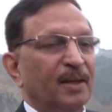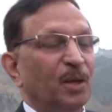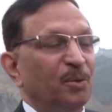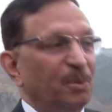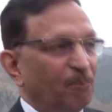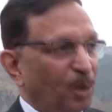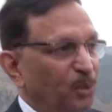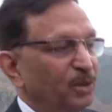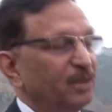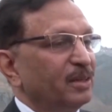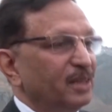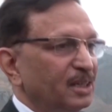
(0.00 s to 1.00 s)
Now in
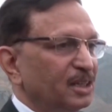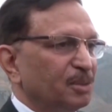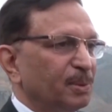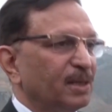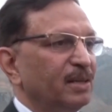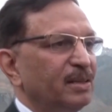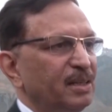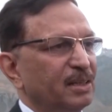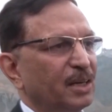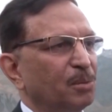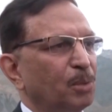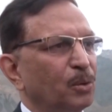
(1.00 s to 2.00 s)
mountains here, especially these
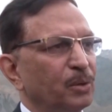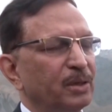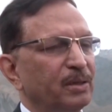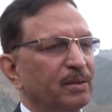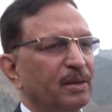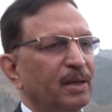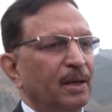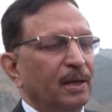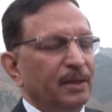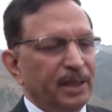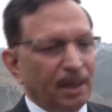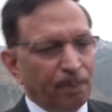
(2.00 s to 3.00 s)
kind of mountains,
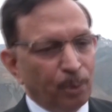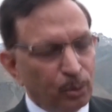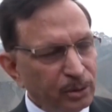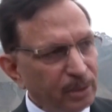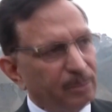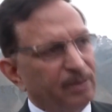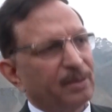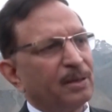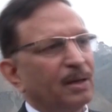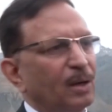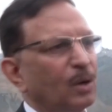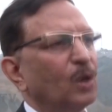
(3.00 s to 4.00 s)
the approaches
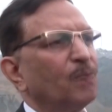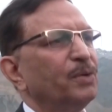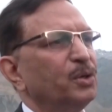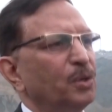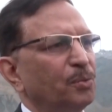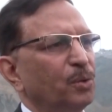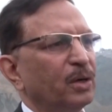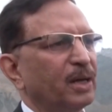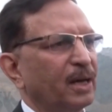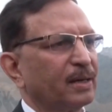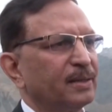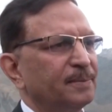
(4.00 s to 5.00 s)
along which you have to
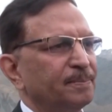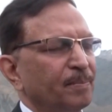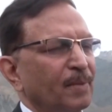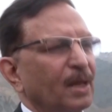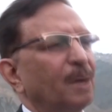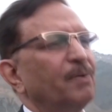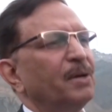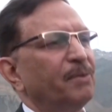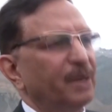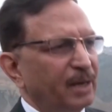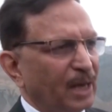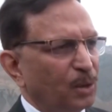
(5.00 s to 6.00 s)
attack are very,
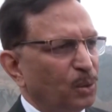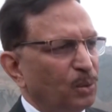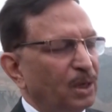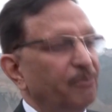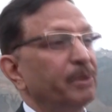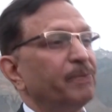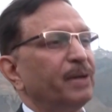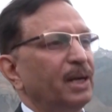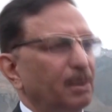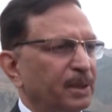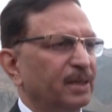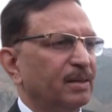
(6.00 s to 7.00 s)
very narrow and very, very
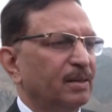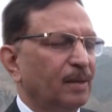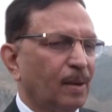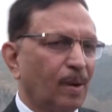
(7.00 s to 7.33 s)
limited.